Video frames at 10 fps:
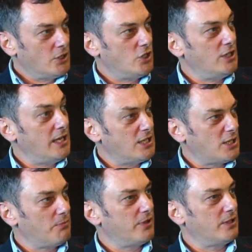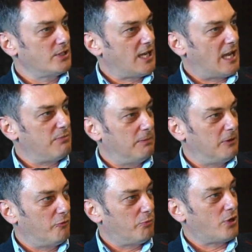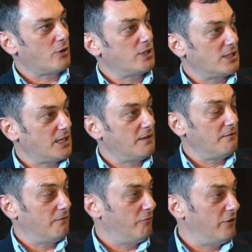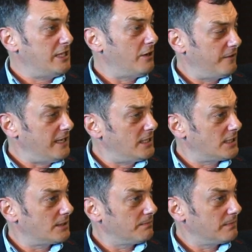So you need something that's capable of processing video feeds.